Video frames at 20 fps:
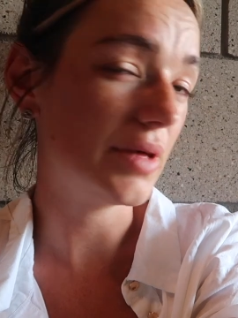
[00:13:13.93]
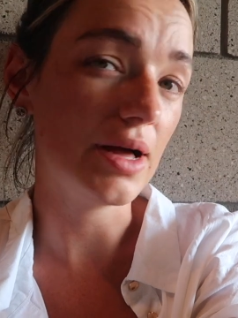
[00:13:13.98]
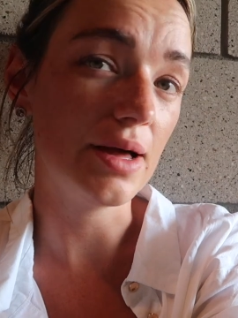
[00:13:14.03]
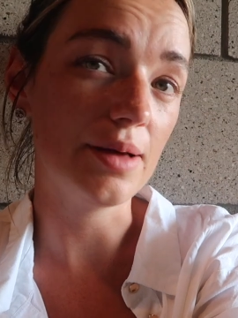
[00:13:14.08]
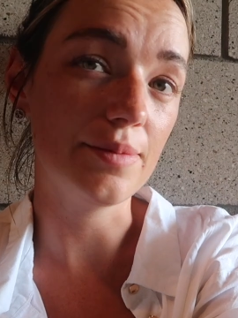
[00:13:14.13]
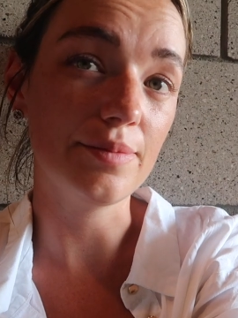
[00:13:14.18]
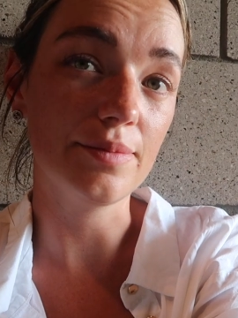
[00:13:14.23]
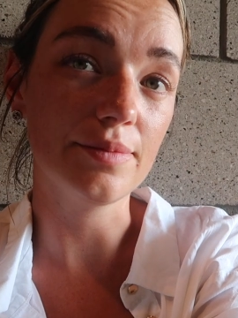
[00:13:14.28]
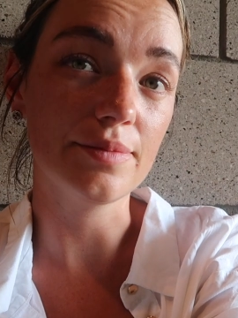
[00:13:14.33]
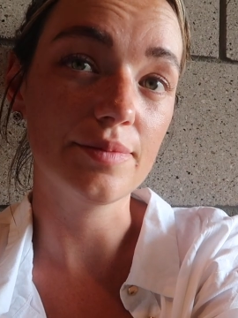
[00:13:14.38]

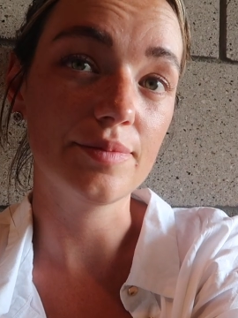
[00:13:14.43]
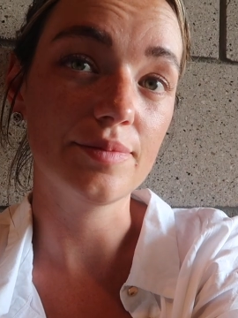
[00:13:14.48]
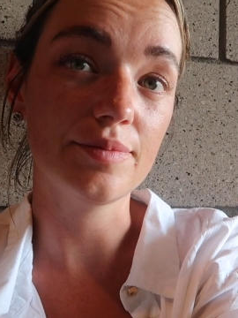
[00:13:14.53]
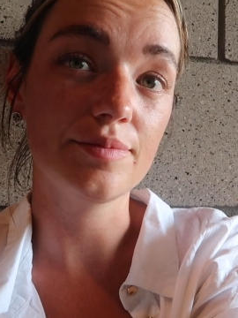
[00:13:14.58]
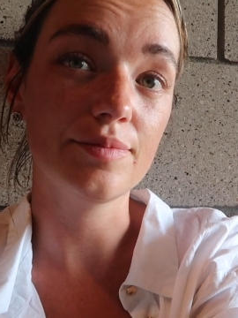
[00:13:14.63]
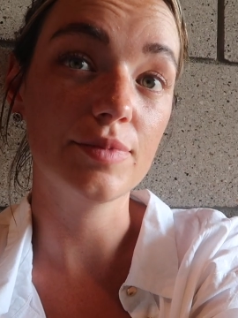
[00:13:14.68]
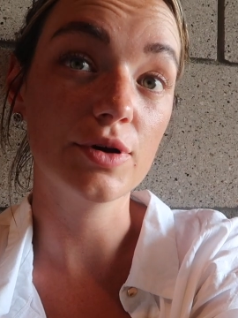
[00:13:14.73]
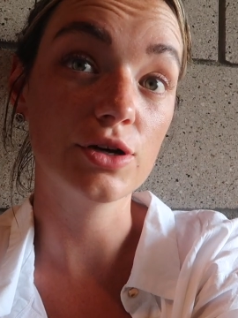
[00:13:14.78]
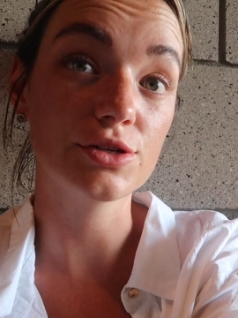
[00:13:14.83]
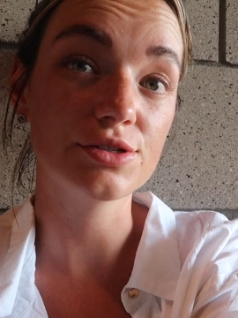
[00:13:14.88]
Um,
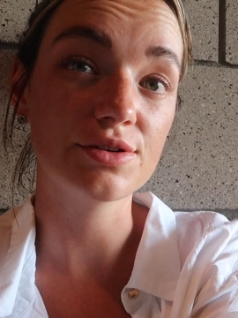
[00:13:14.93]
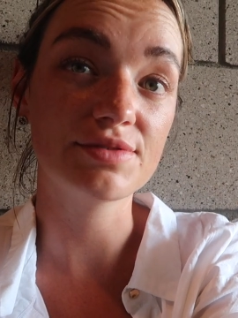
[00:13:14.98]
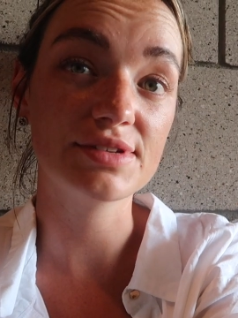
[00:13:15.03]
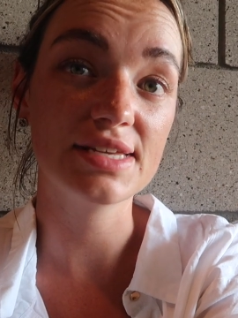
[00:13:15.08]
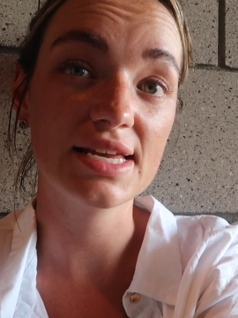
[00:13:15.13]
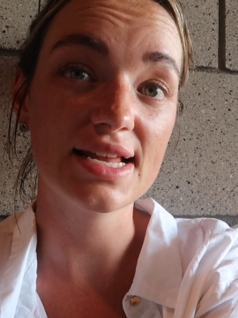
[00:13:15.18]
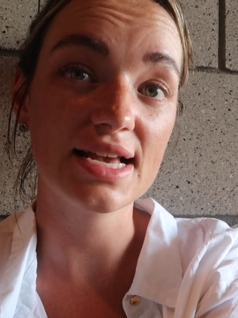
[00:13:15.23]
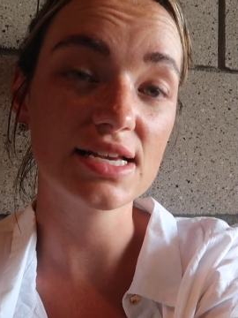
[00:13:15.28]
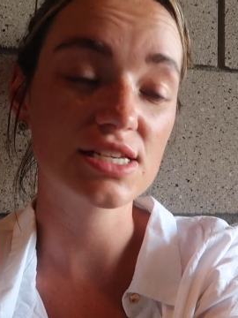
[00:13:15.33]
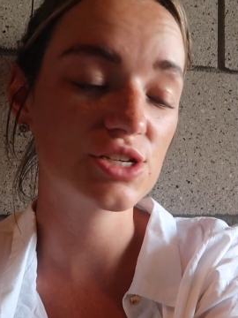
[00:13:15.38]
because
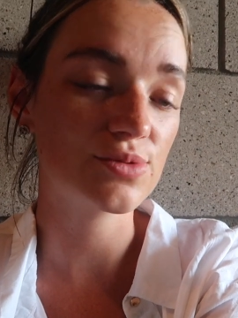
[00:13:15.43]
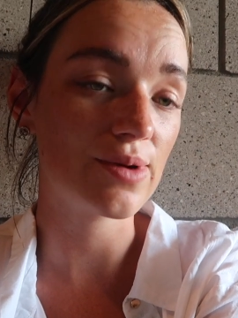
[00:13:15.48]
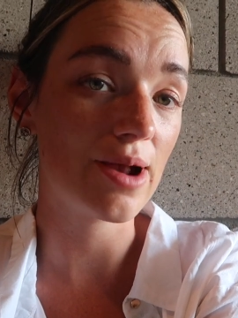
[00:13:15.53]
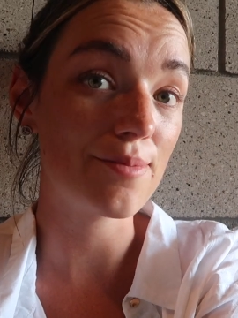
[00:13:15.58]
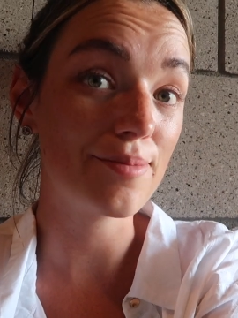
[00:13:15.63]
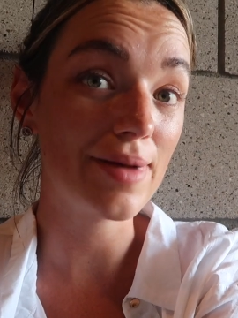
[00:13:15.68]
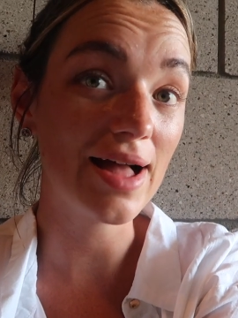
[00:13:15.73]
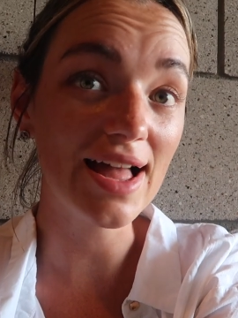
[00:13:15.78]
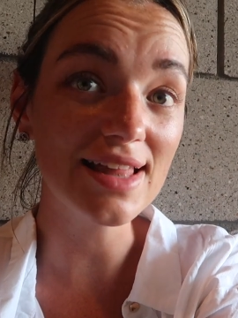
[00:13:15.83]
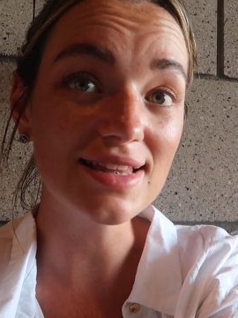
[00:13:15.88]
obviously Dexter's
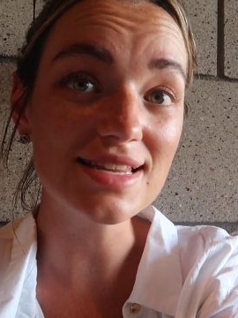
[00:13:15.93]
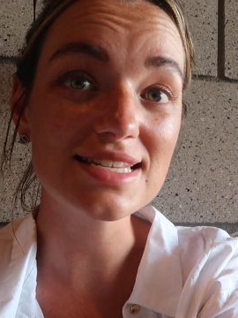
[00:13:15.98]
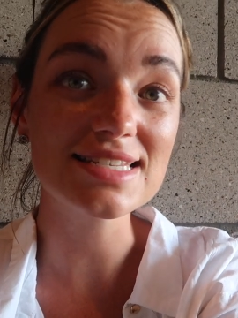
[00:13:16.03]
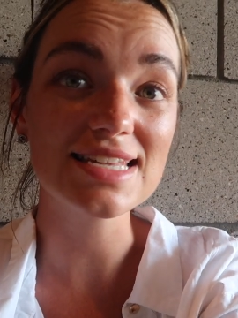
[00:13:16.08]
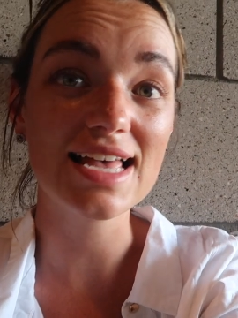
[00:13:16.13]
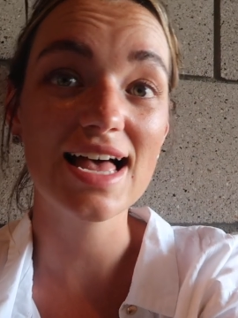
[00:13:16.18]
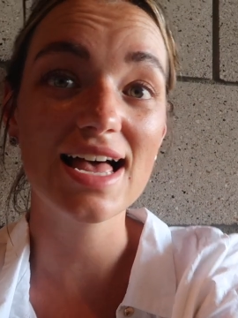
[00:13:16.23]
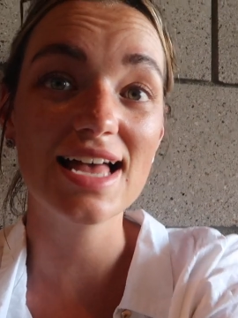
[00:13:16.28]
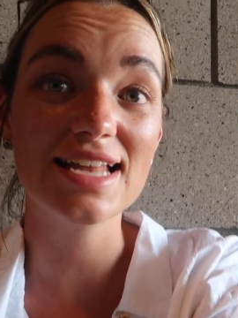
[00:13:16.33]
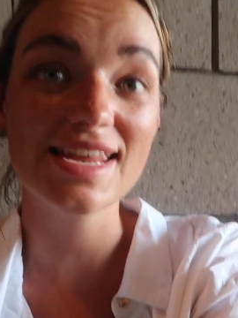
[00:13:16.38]
wearing
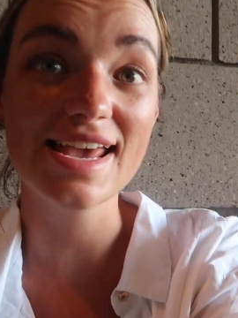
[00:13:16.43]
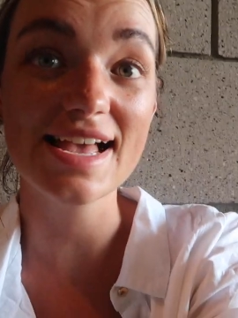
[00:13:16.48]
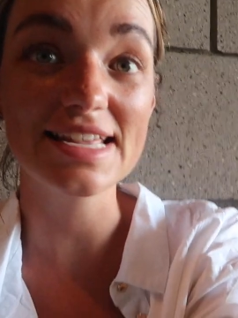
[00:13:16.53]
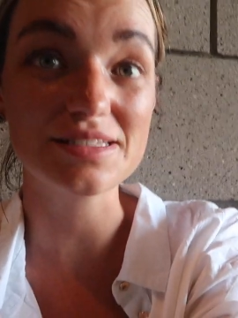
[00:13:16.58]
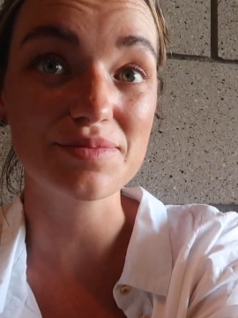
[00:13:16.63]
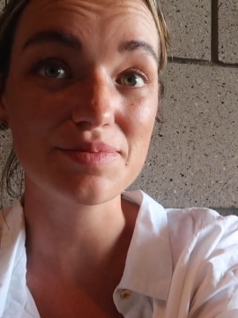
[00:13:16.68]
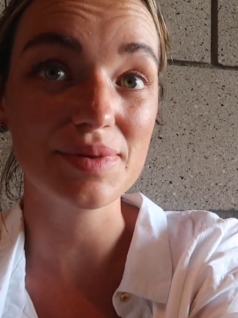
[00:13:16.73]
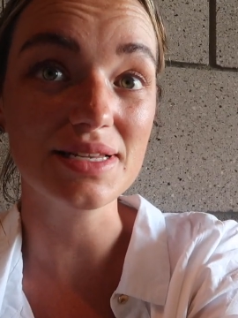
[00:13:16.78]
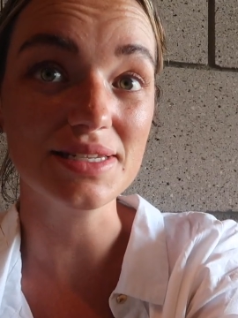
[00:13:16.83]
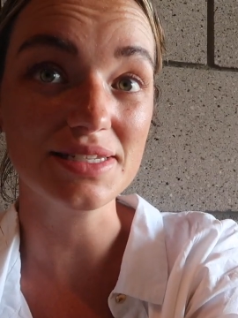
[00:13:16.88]
pants and he
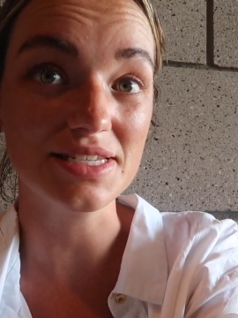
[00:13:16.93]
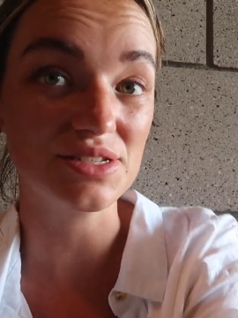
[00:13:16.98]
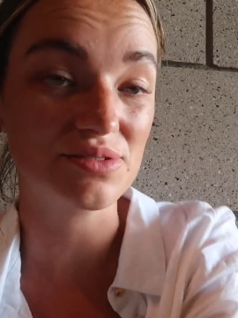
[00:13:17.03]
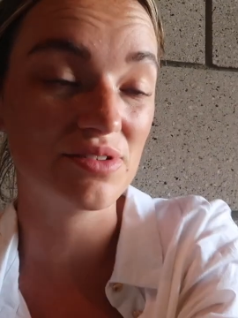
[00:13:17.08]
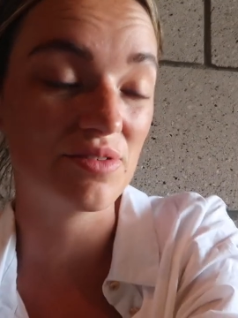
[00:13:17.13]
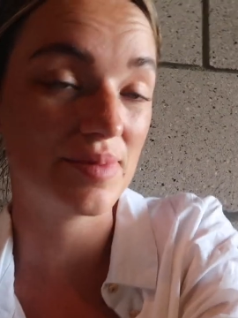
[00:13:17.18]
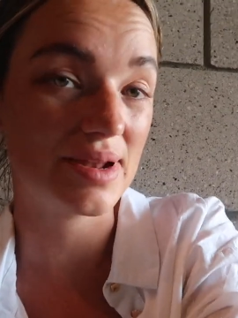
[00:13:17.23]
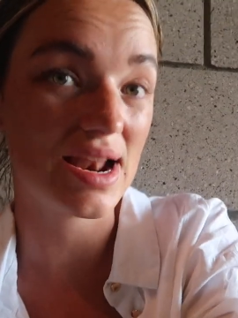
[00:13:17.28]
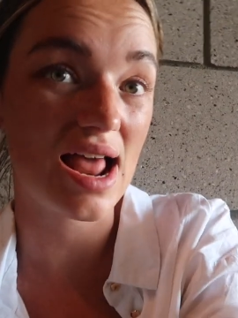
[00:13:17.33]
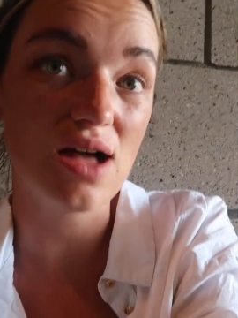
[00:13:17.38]
hasn't been since
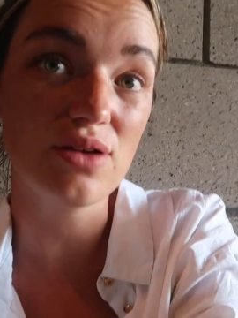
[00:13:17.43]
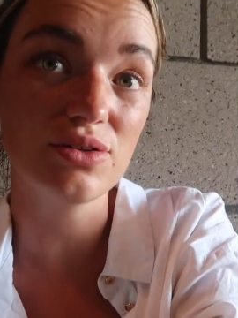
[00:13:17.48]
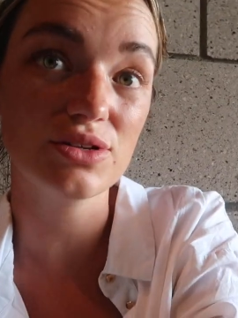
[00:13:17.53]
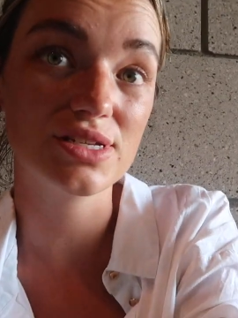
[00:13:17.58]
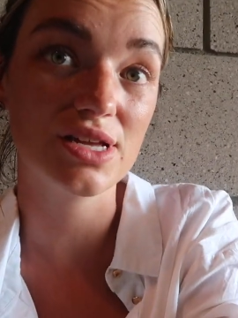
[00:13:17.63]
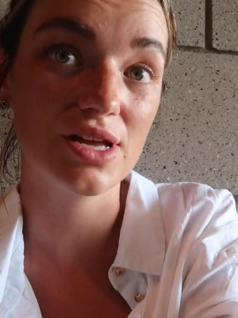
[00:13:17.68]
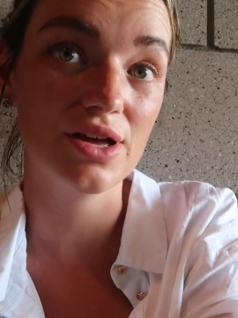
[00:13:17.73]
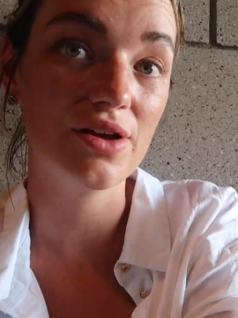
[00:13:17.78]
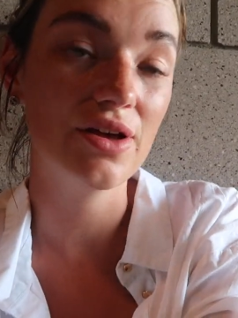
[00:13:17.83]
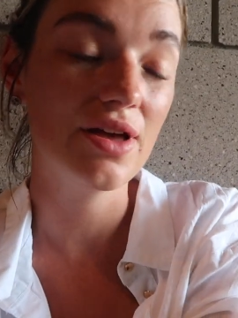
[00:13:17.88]
we've been out
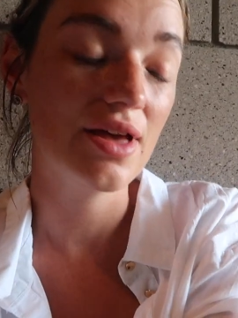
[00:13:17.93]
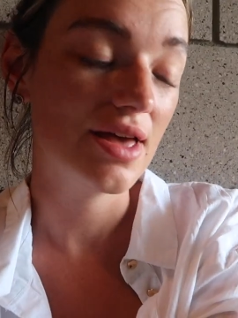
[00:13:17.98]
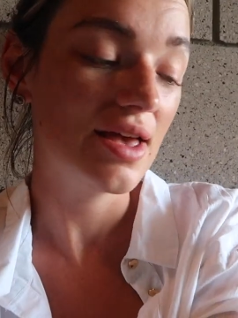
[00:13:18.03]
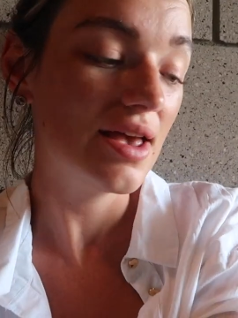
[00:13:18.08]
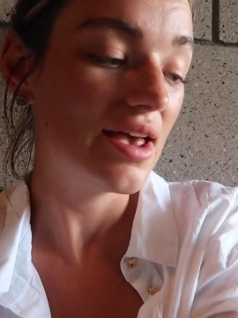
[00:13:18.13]
so